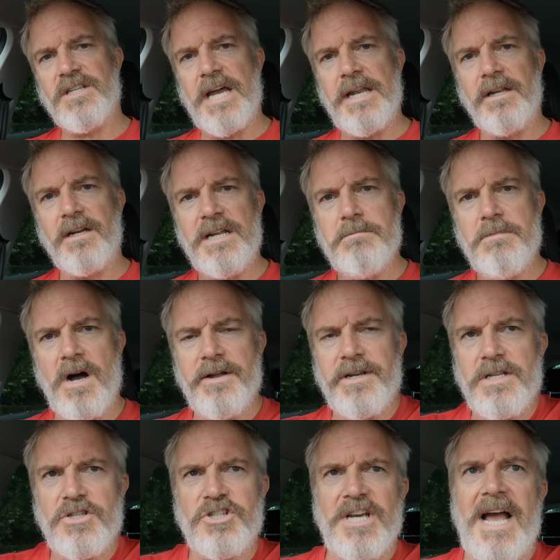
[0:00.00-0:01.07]
technically
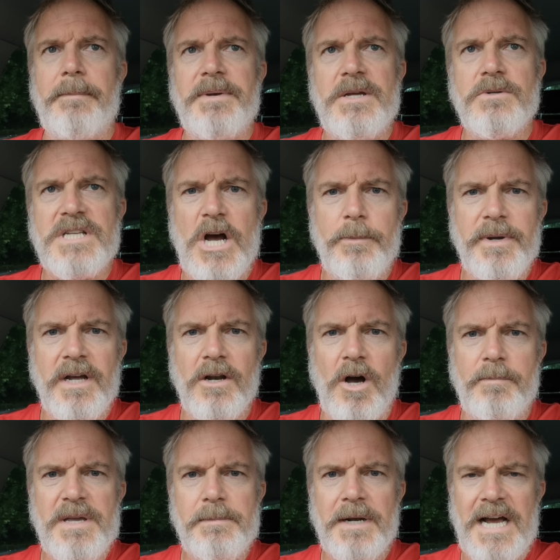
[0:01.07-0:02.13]
minded chap and he was helping a
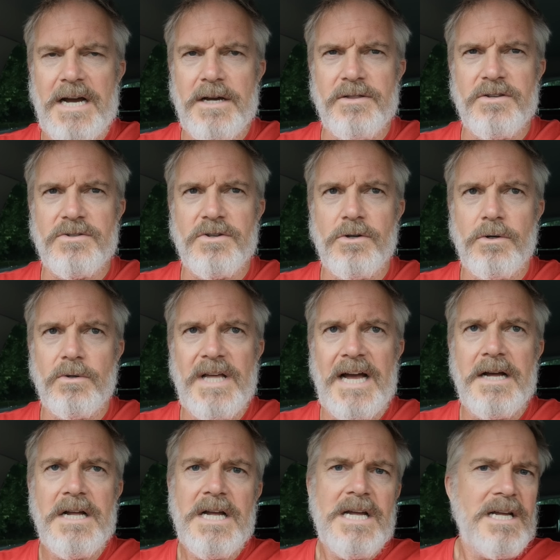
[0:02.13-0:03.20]
lot of people out in the school, that